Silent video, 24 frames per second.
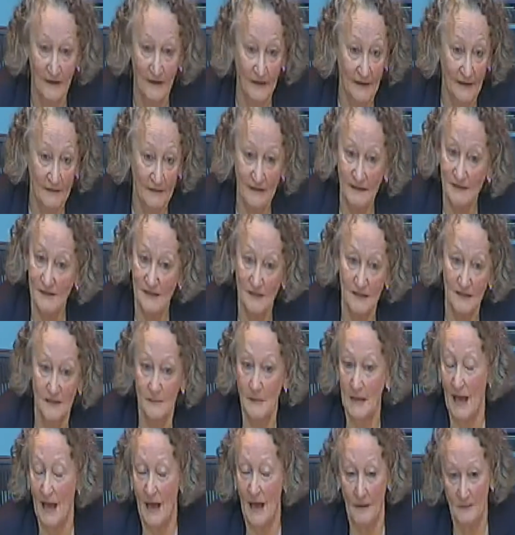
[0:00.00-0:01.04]
And that seems to
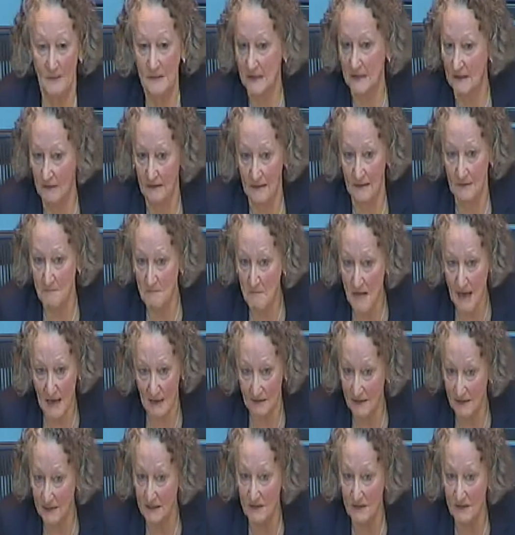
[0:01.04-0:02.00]
be absolutely mad.